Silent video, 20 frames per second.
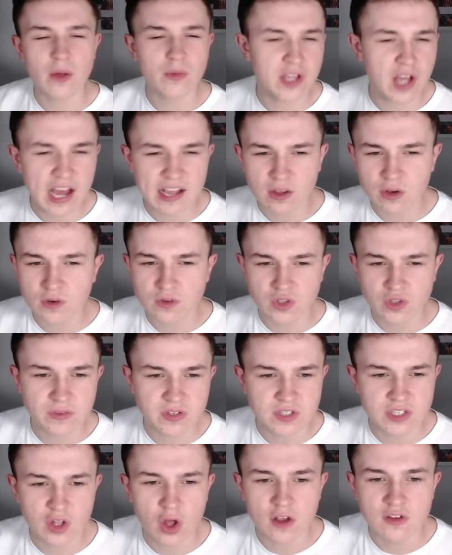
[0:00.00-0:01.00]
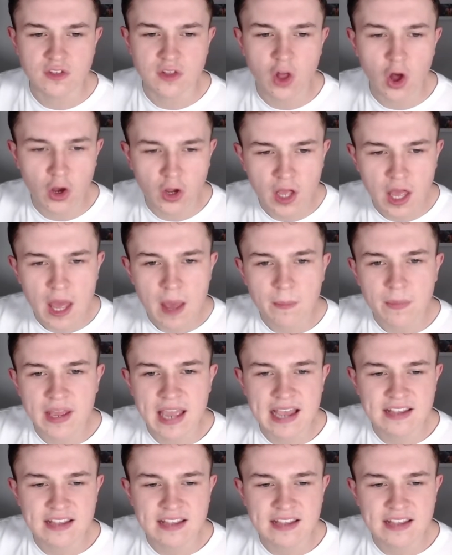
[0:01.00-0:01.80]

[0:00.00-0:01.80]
The article was obviously not as long, but yeah,